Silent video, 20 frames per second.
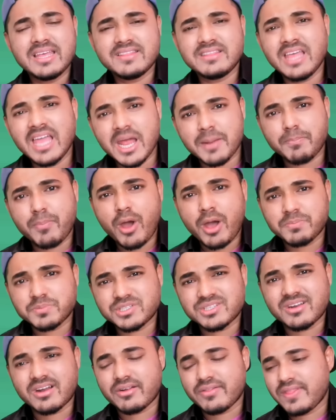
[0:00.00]
they are pop
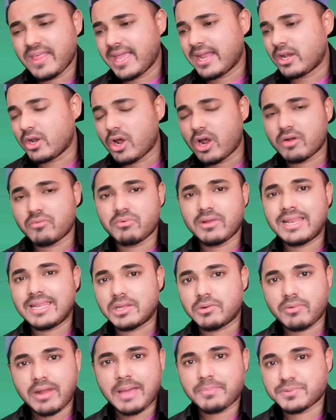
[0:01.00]
star, they are not
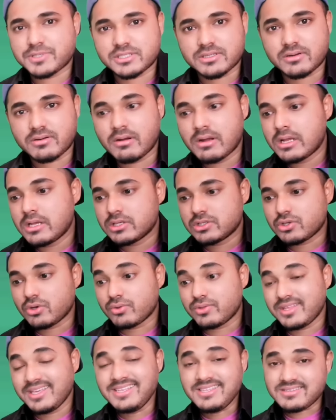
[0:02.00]
really rap star.
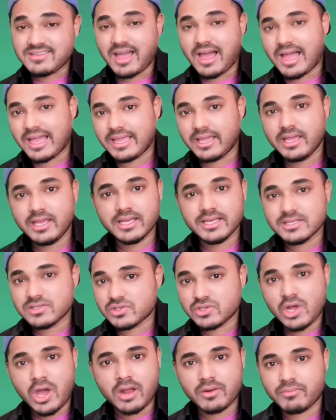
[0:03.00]
So this guy, he is
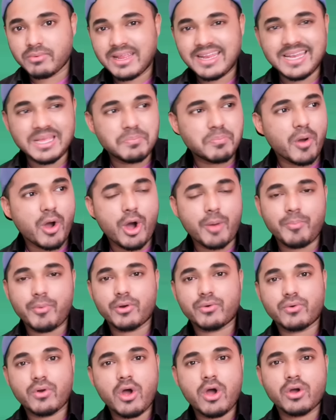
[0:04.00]
not really pop
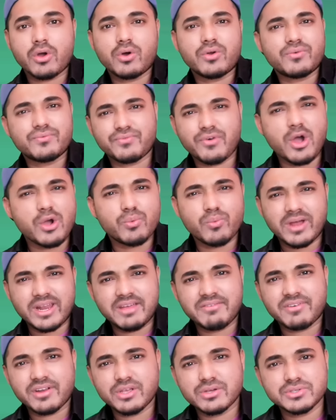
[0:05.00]
or rock or fuck
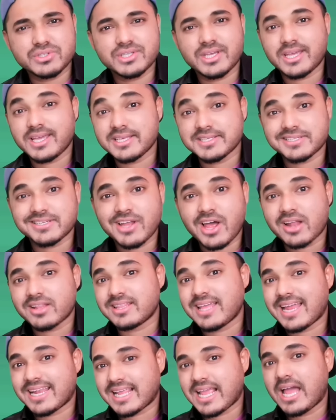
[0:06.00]
whatever you say. He's
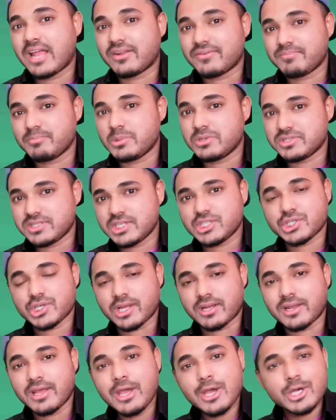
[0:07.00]
not that kind of
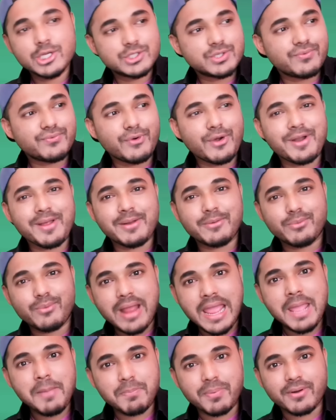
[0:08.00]
musician. So for a
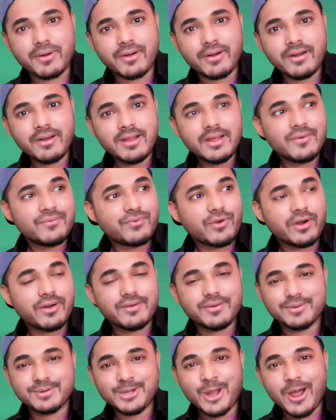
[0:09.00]
rapper,
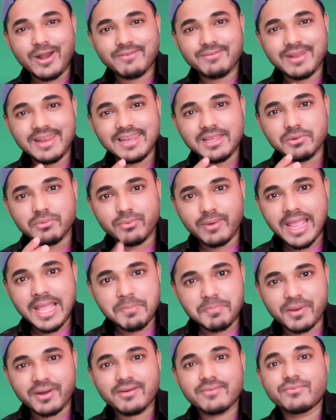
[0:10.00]
for not really
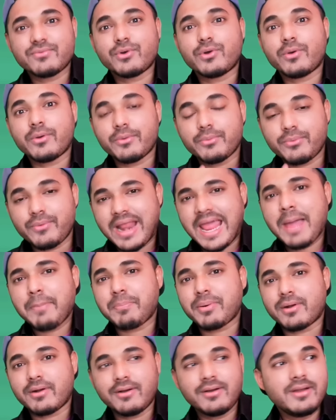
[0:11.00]
rapper, for a
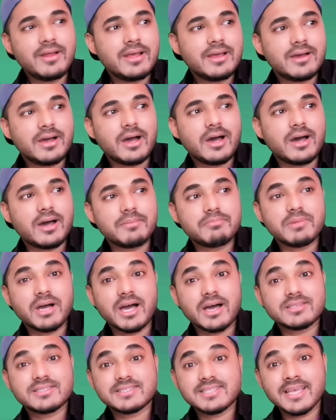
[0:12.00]
rapper, Uh,
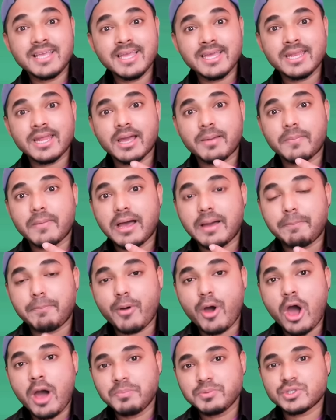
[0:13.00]
uh, singing a, a
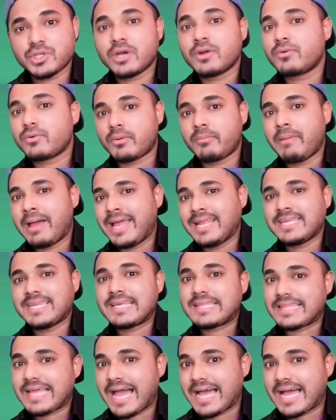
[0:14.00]
pop song, romantic,